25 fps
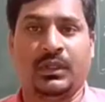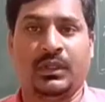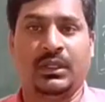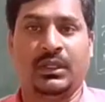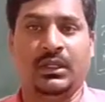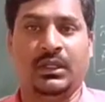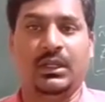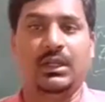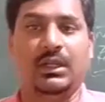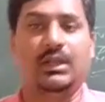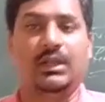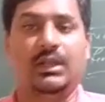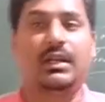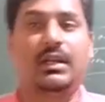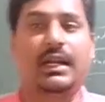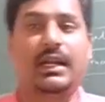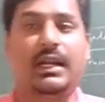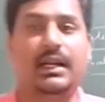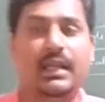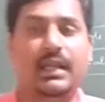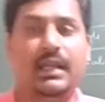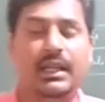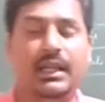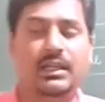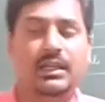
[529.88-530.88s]
Trend
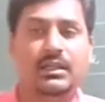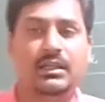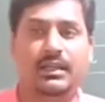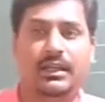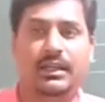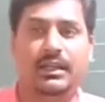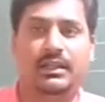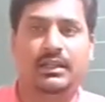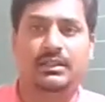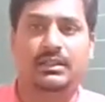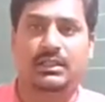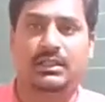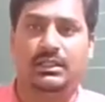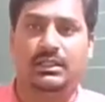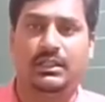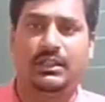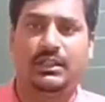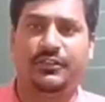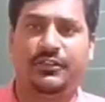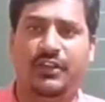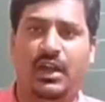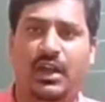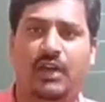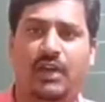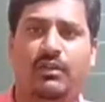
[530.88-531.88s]
and tendencies. If you
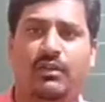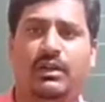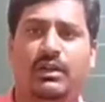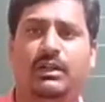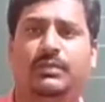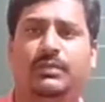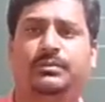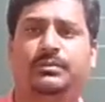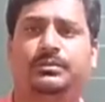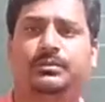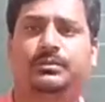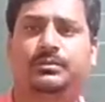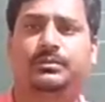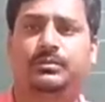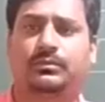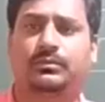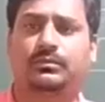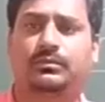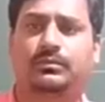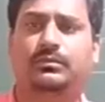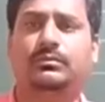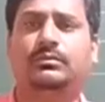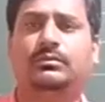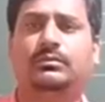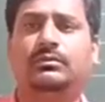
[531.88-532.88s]
have a
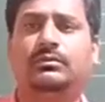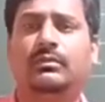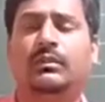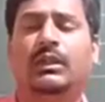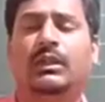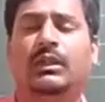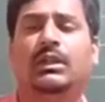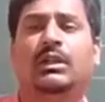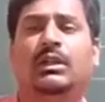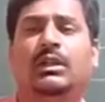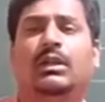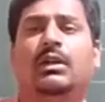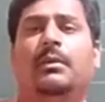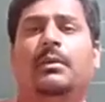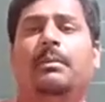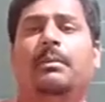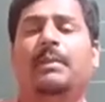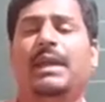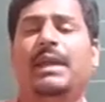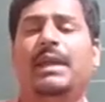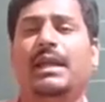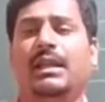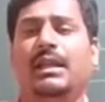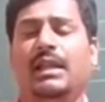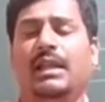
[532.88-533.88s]

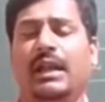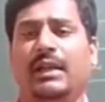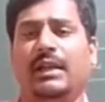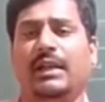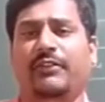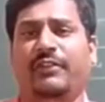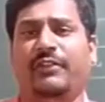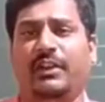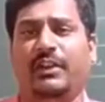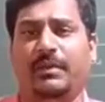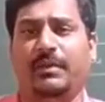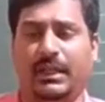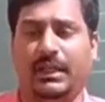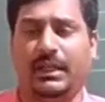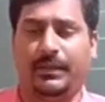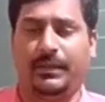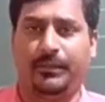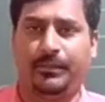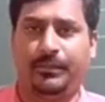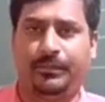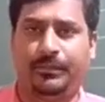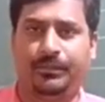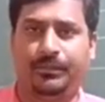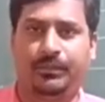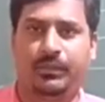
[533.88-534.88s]
male and female,
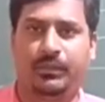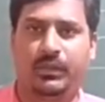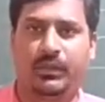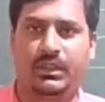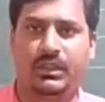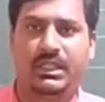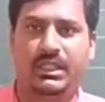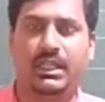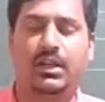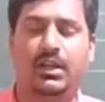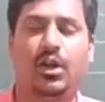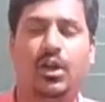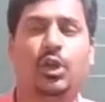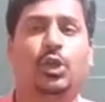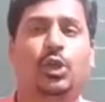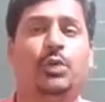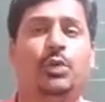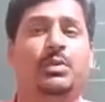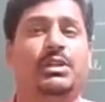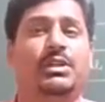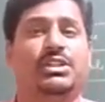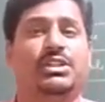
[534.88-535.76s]
their occupation.